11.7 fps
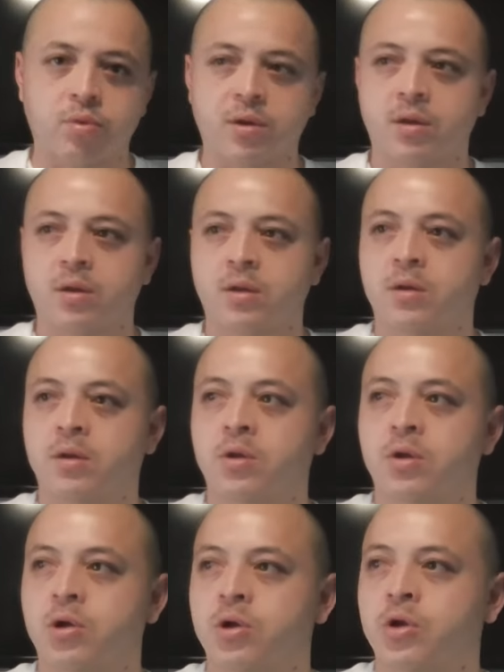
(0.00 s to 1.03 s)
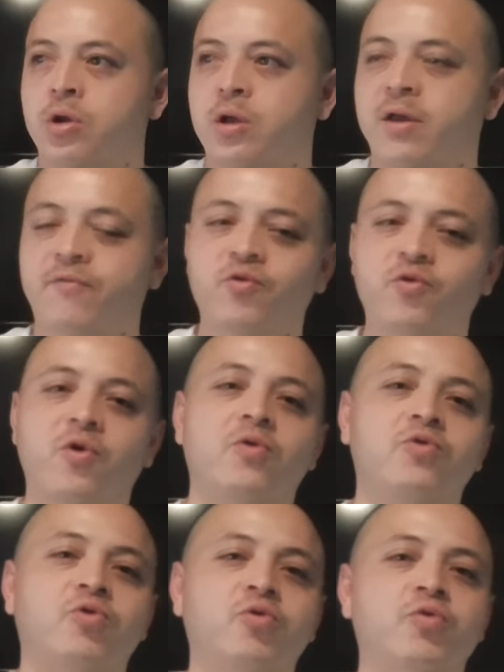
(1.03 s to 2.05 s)
But if you
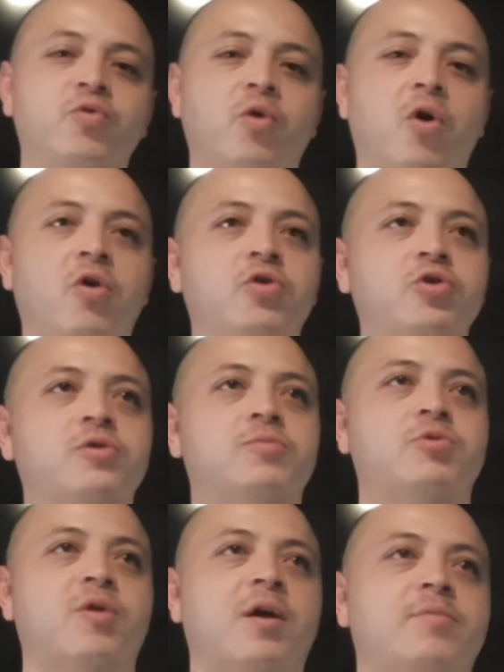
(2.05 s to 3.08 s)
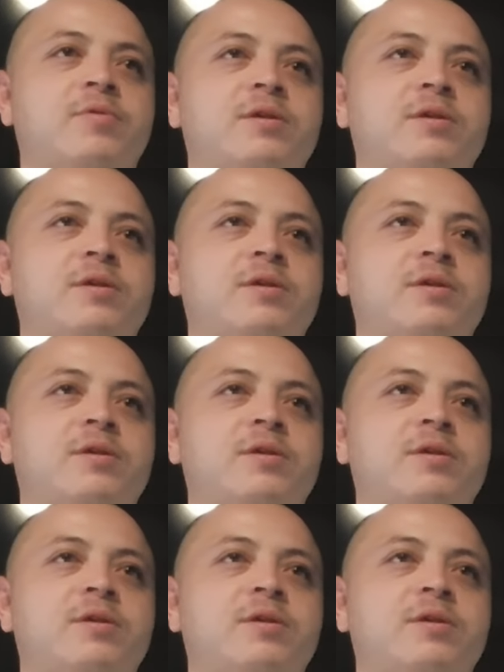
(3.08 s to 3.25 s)
go through all your subscribers,